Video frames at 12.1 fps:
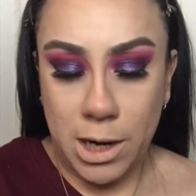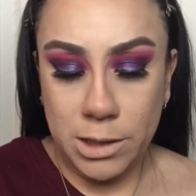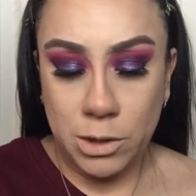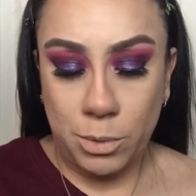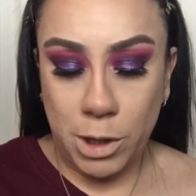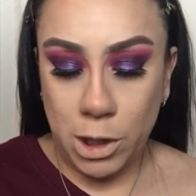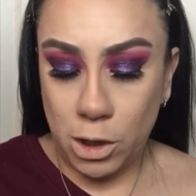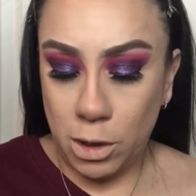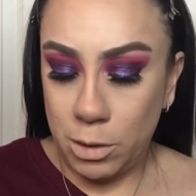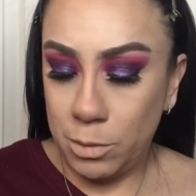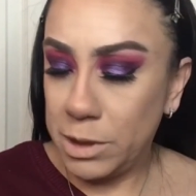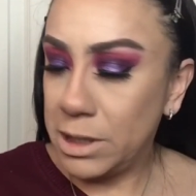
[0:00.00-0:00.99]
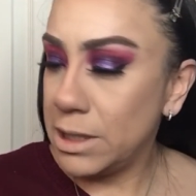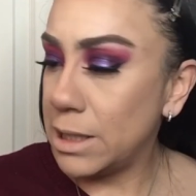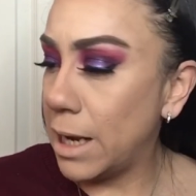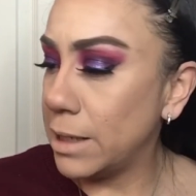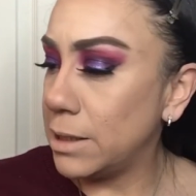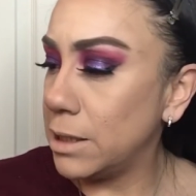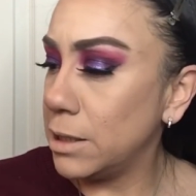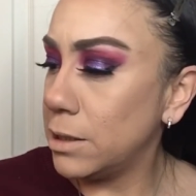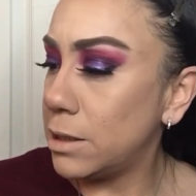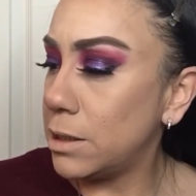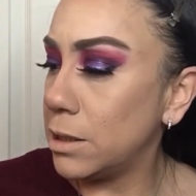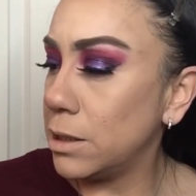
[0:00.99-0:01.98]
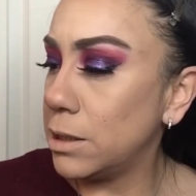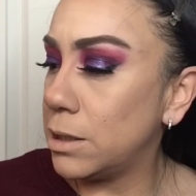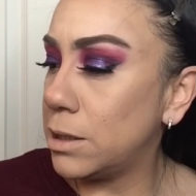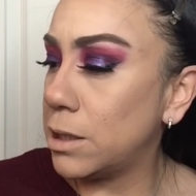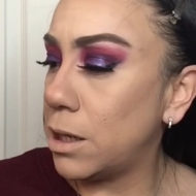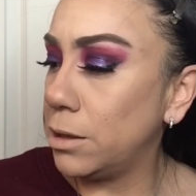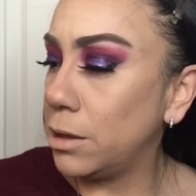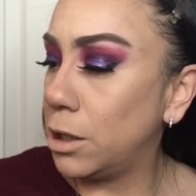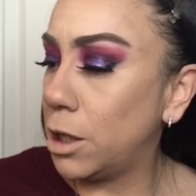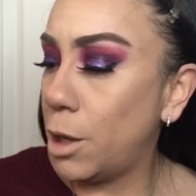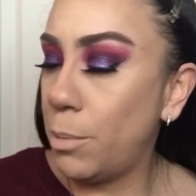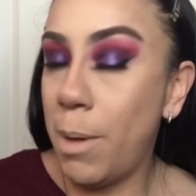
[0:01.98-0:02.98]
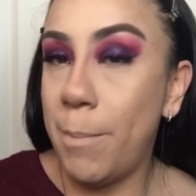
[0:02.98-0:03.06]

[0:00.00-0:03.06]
So we're gonna go in with this Essence Sun Club